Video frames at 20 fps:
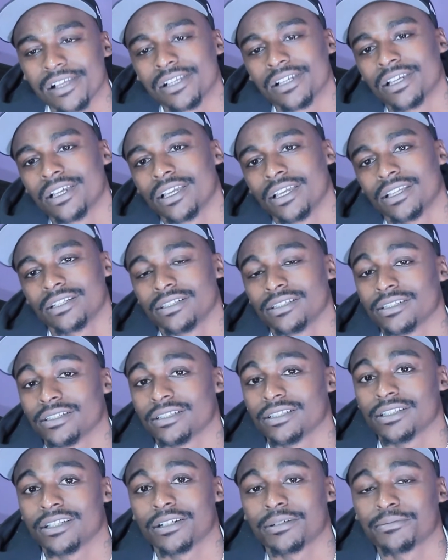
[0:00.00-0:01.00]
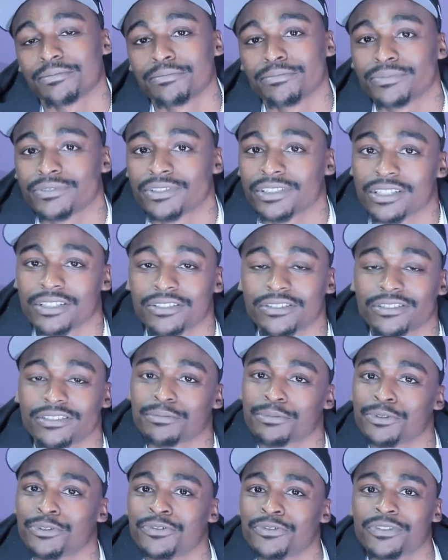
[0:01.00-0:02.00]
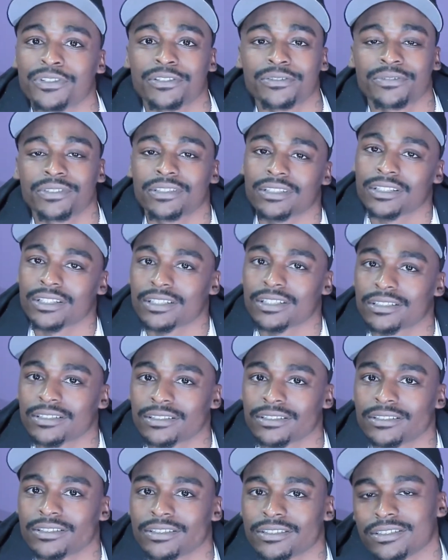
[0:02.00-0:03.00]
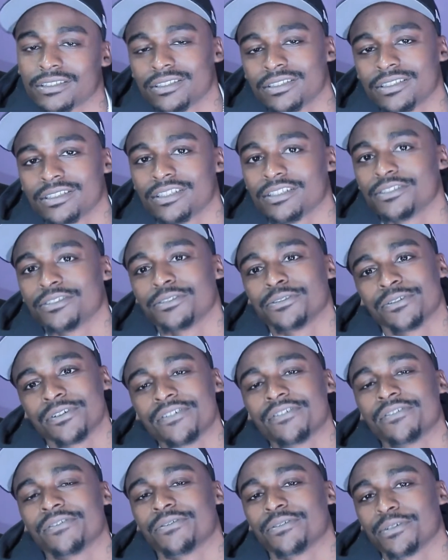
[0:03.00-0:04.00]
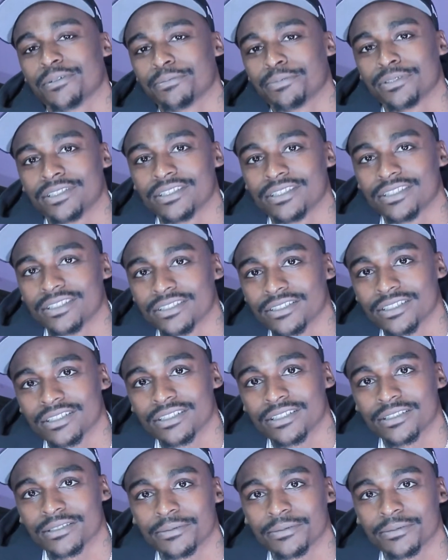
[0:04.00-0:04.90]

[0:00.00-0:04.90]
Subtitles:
And then I chose to move on with the legacy because he gone for a pretty long time.